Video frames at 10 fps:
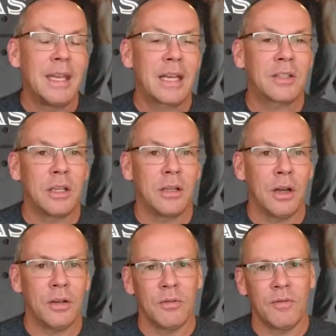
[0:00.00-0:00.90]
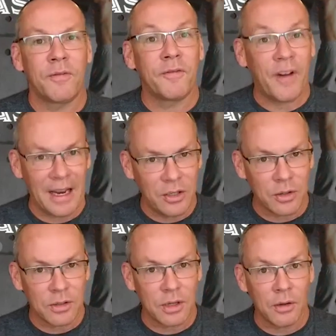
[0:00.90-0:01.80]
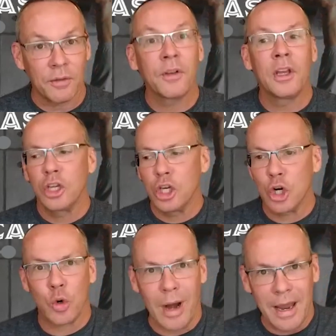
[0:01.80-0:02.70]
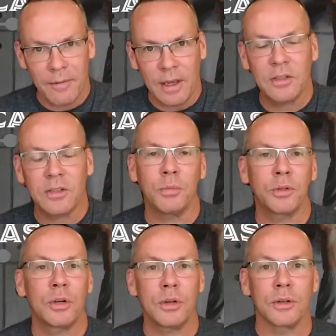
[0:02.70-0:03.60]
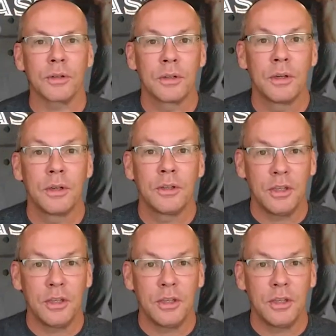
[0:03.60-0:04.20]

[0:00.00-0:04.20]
And next thing you know, you find yourself craving simple sugars.